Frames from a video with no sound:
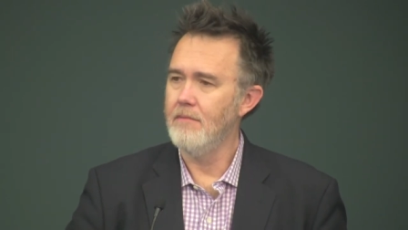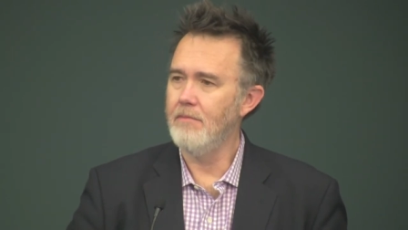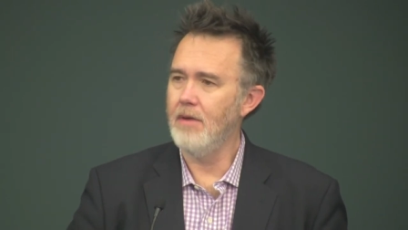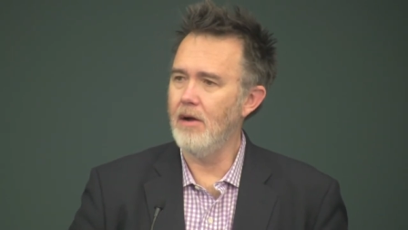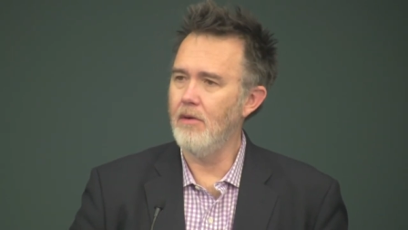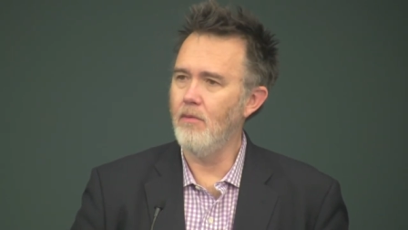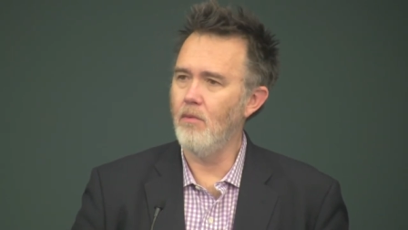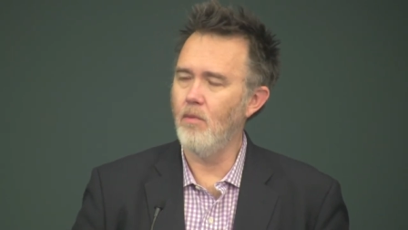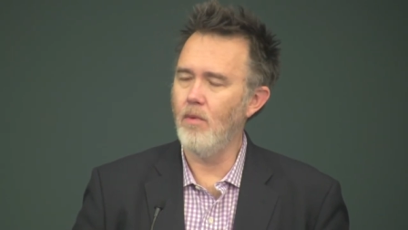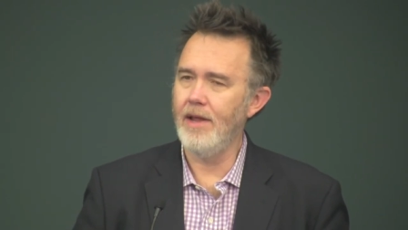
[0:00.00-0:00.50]

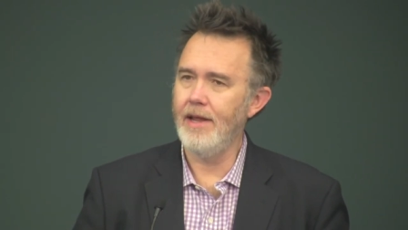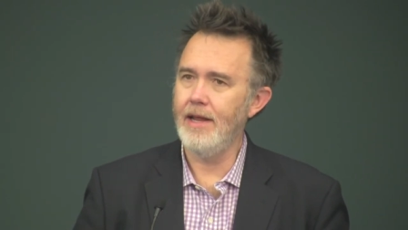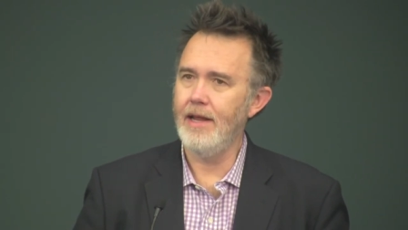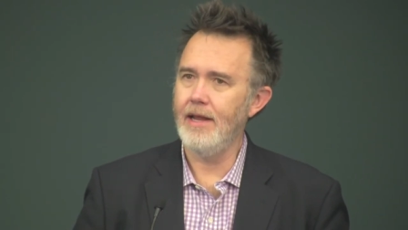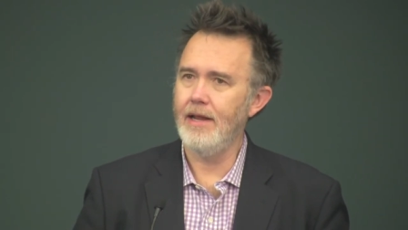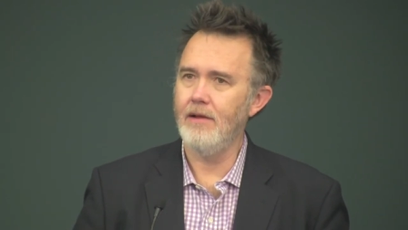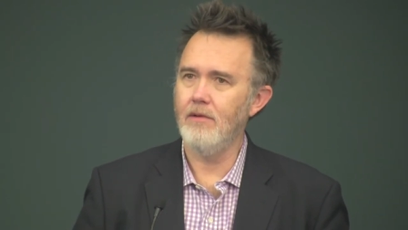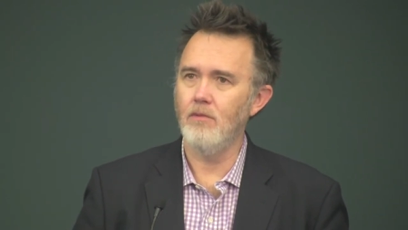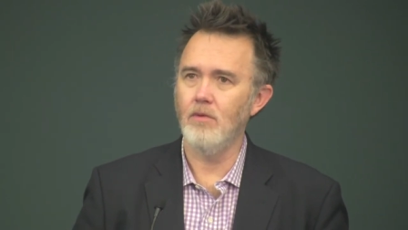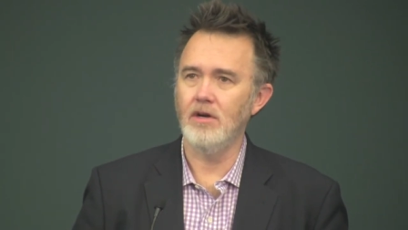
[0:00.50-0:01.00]
But
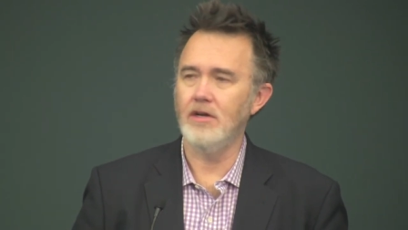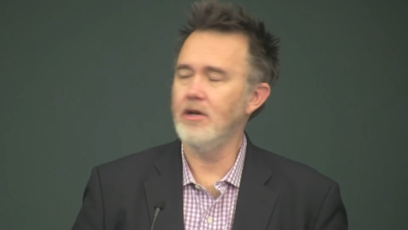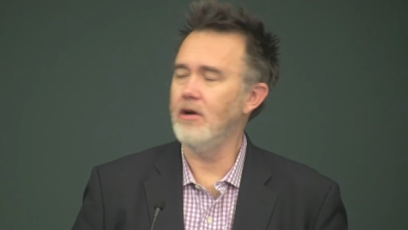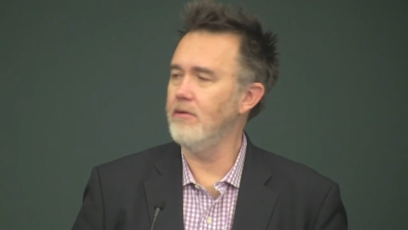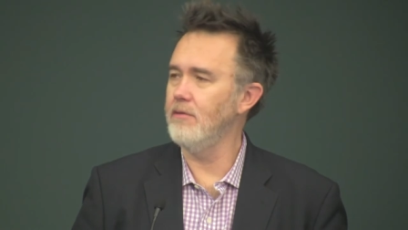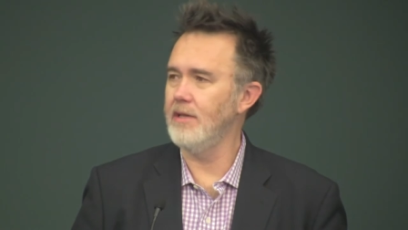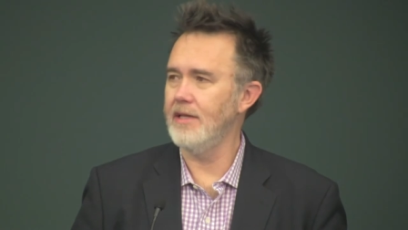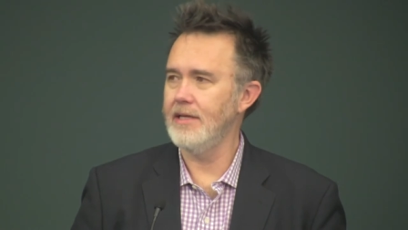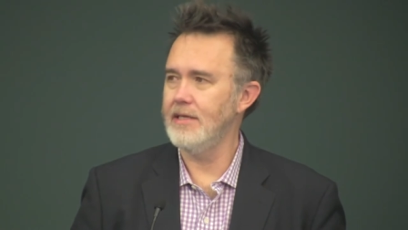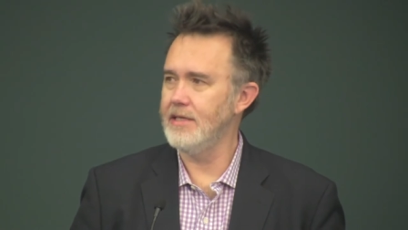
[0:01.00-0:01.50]
we were
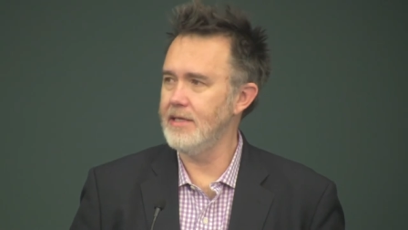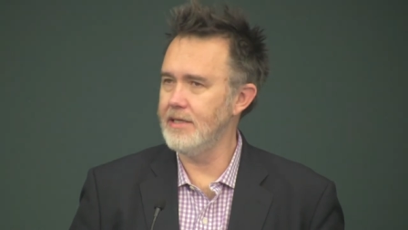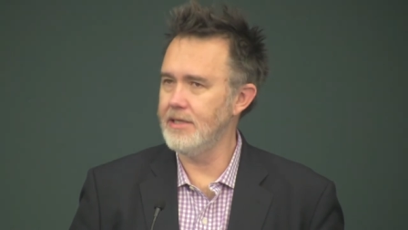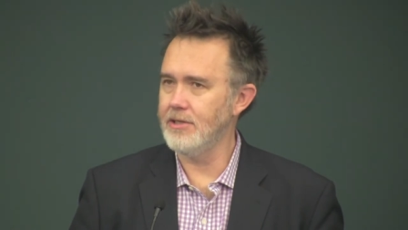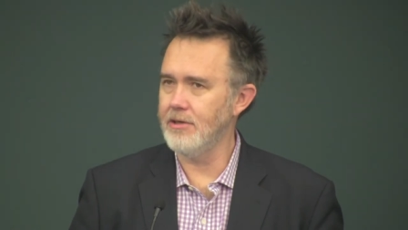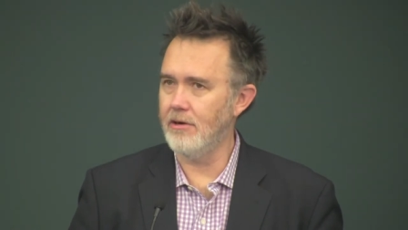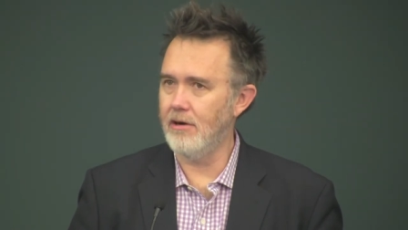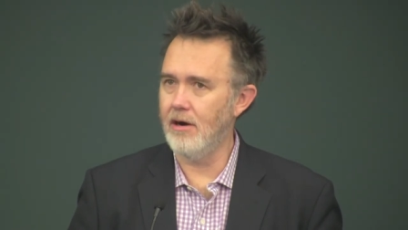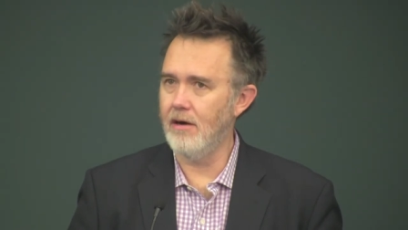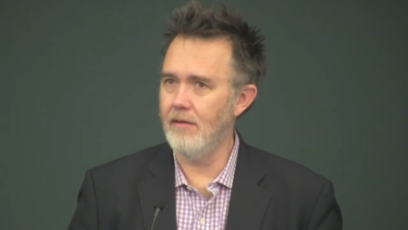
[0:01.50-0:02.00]
totally
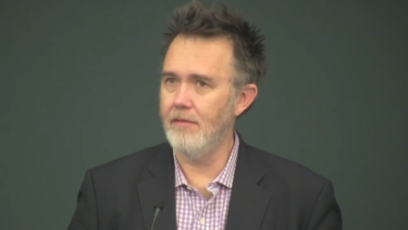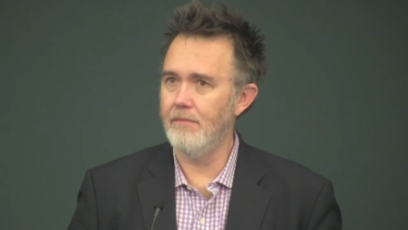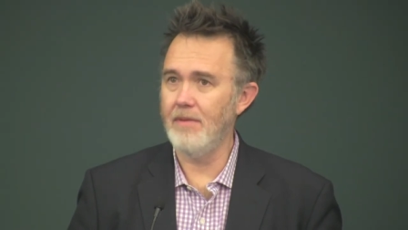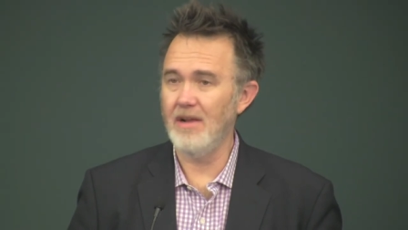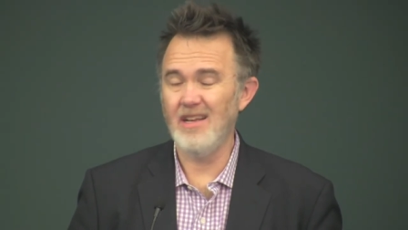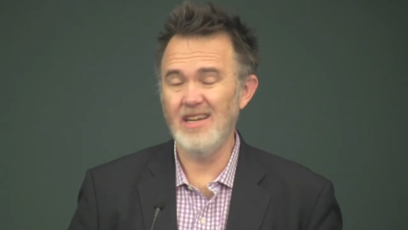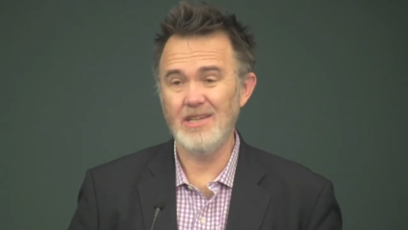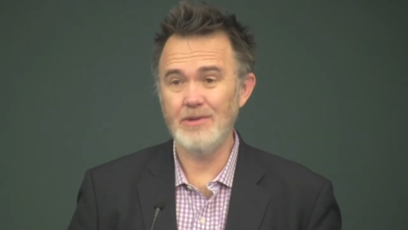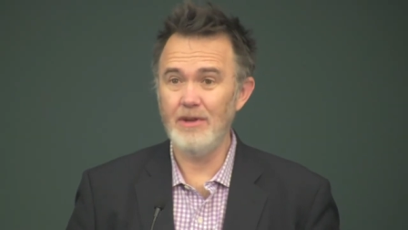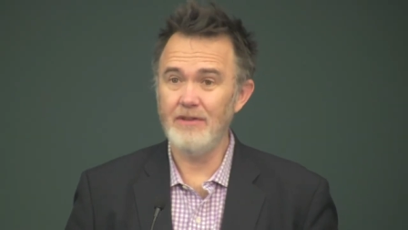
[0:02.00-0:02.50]
disarmed
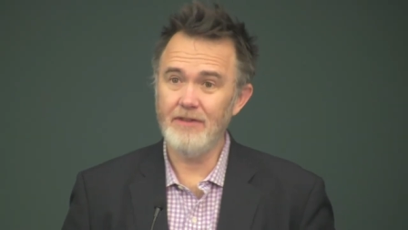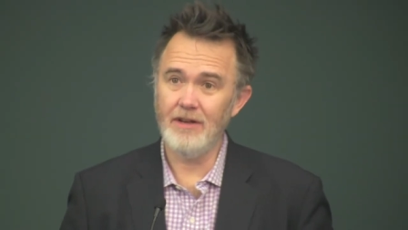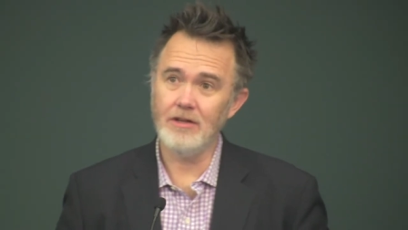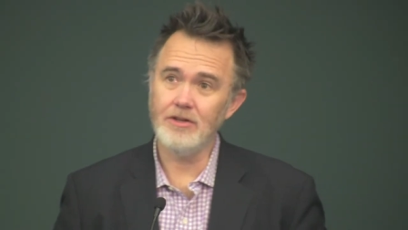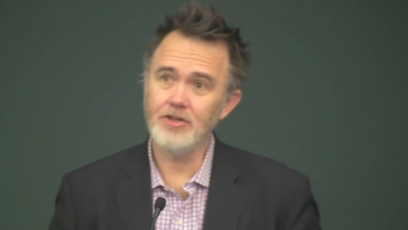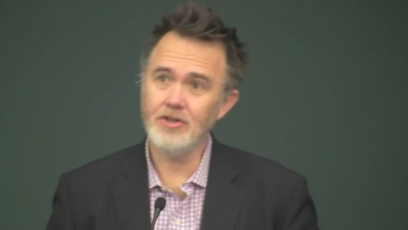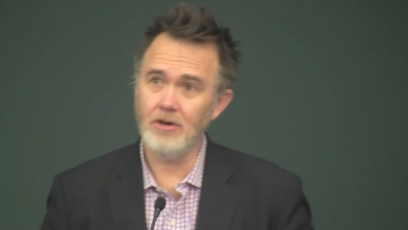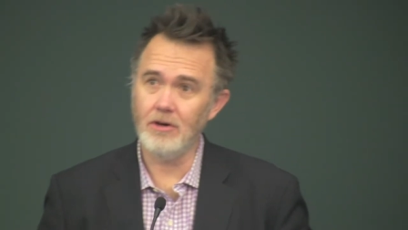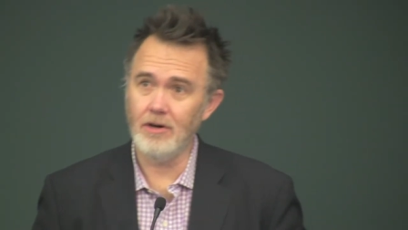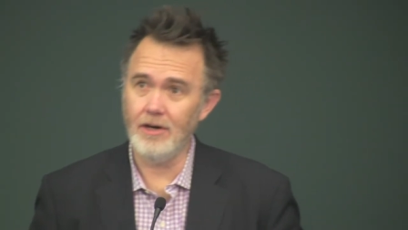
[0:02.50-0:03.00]
because we
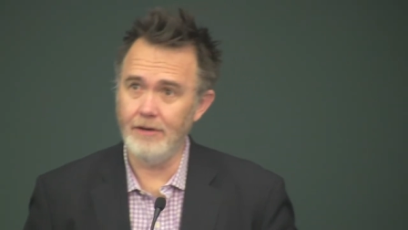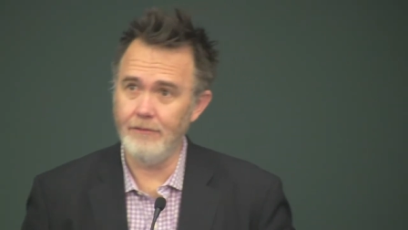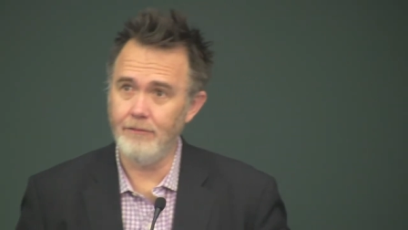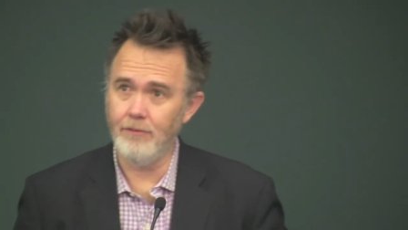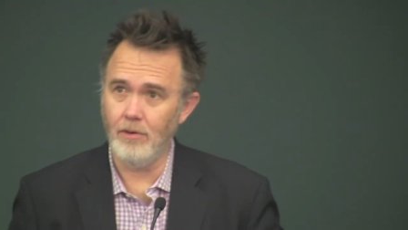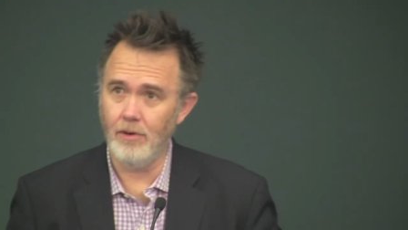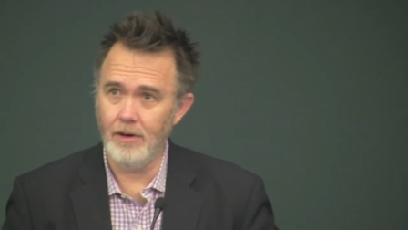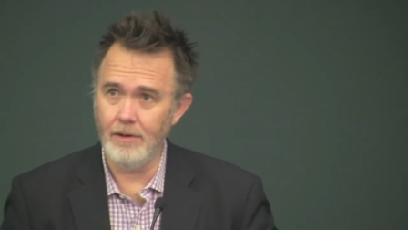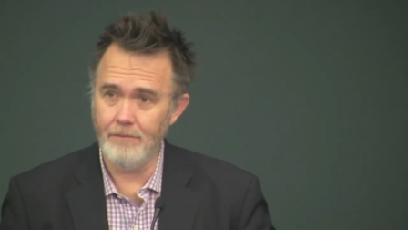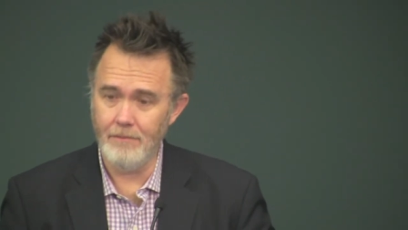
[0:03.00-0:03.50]
felt sorry
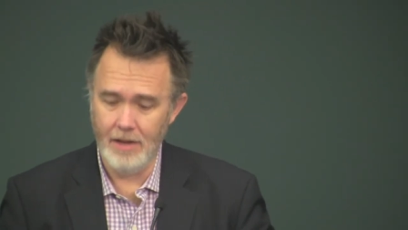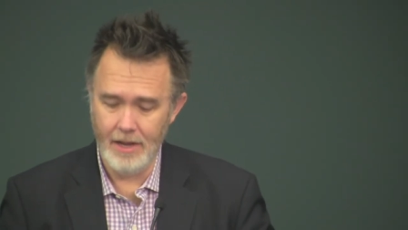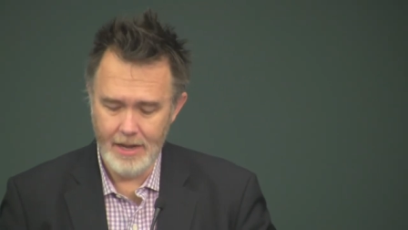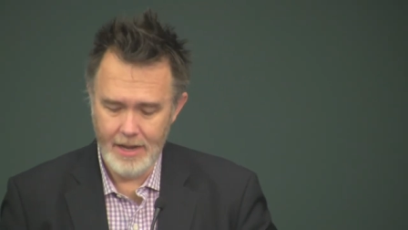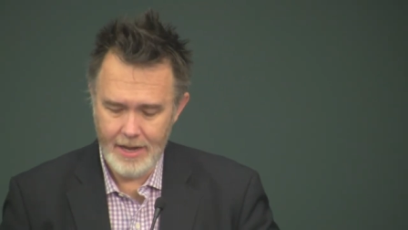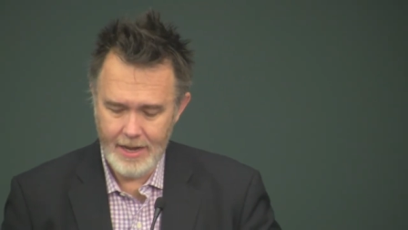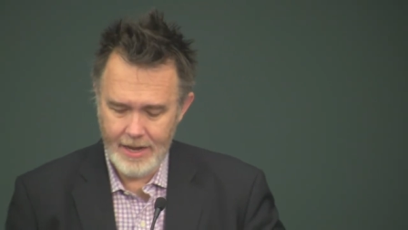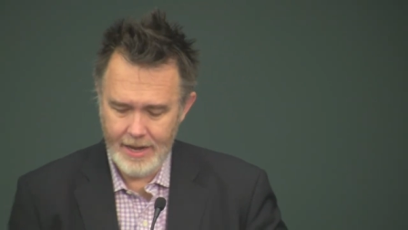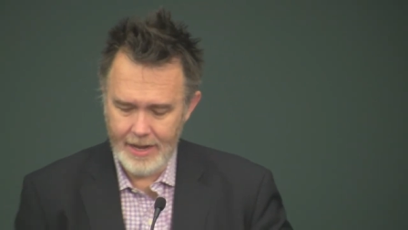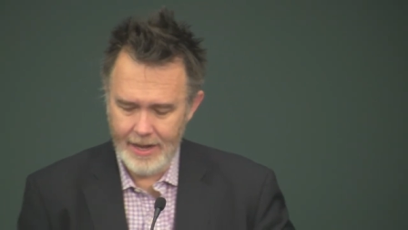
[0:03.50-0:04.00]
for him.
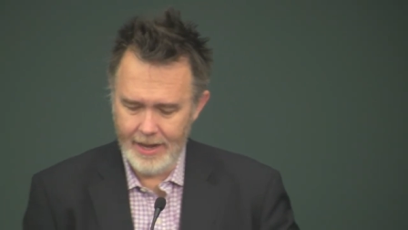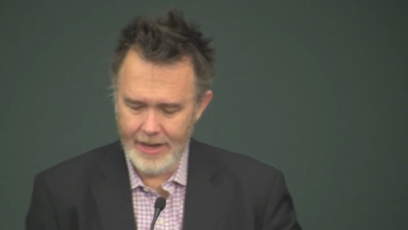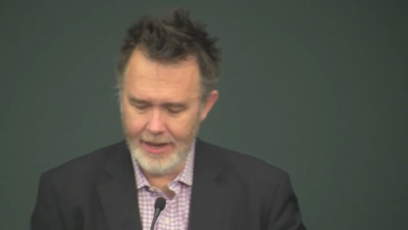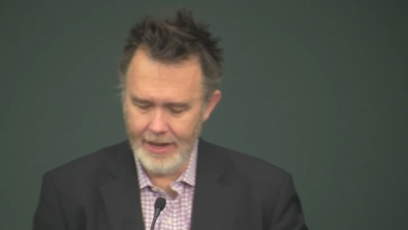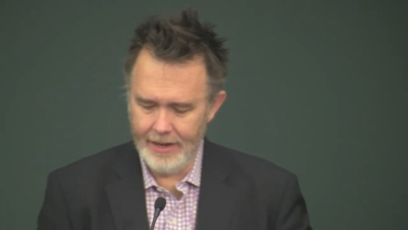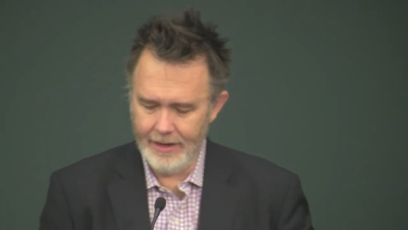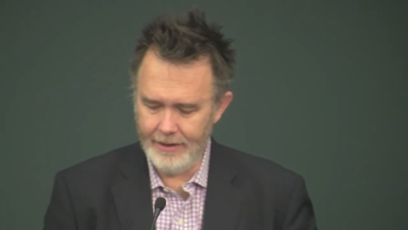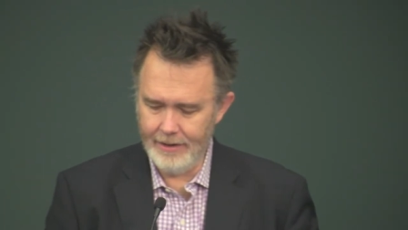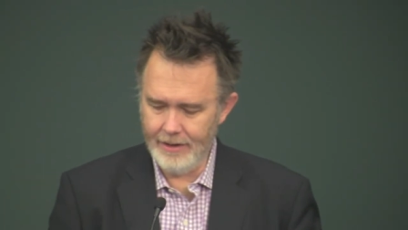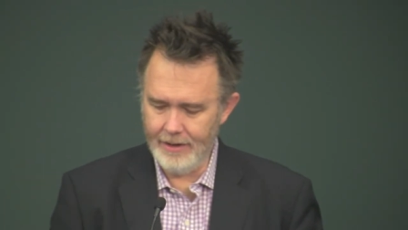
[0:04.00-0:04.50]

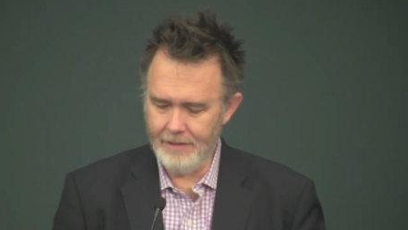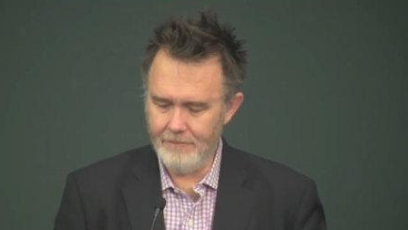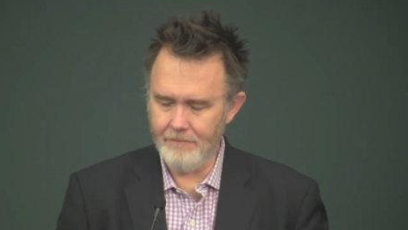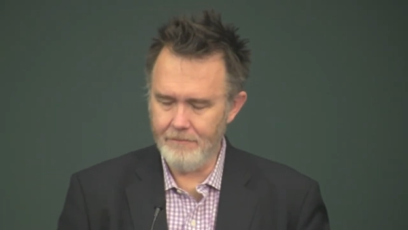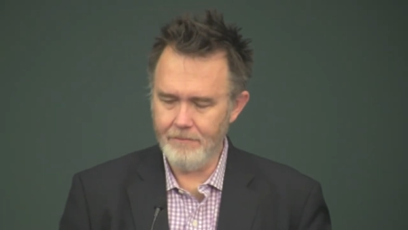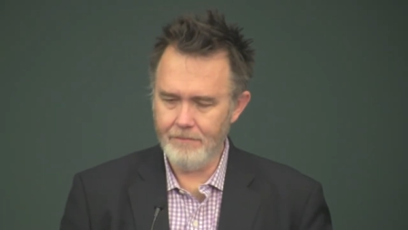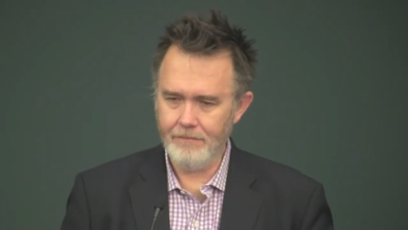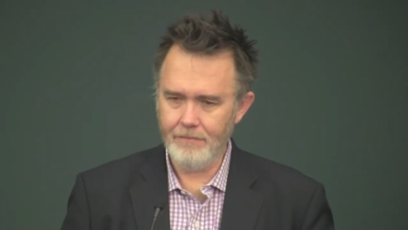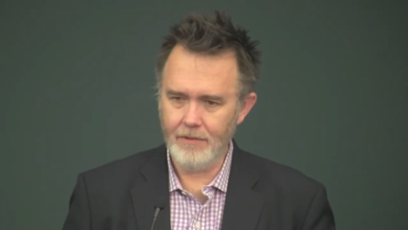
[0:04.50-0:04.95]
And um,